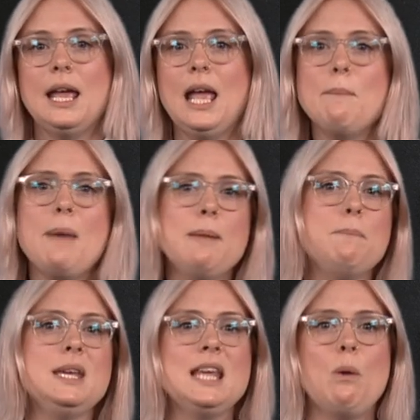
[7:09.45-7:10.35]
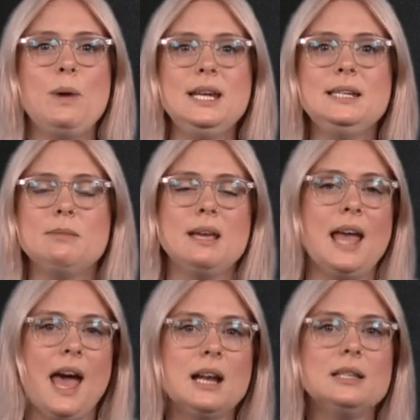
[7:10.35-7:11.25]
It might be that we need to make
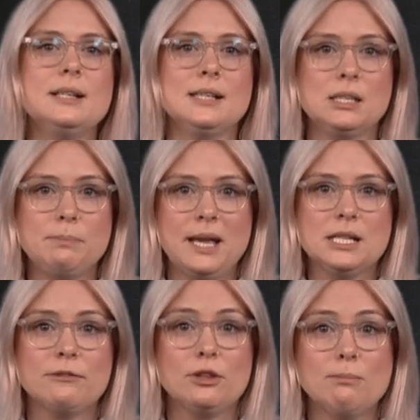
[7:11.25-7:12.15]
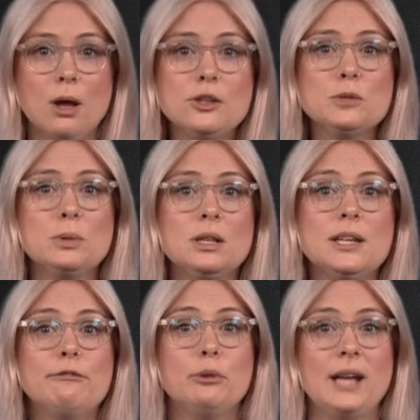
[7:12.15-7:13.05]
analytic space for the multiple
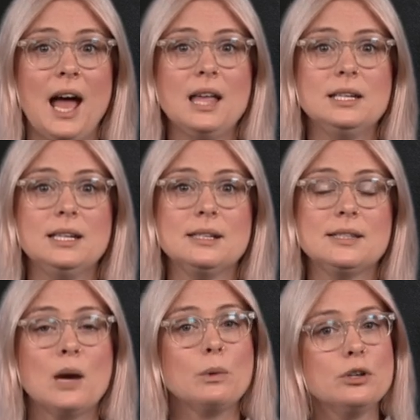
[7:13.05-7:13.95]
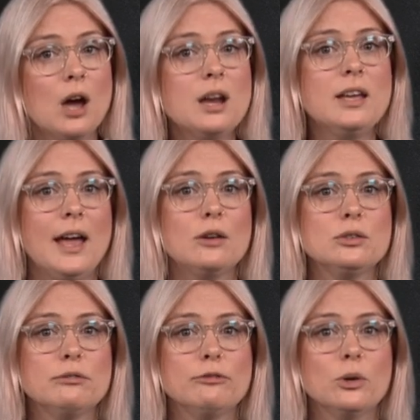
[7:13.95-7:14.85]
lived realities that were not
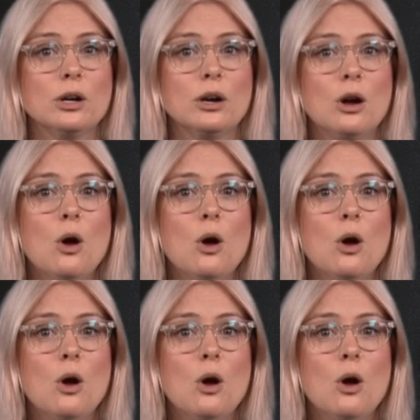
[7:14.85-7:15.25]
accounted for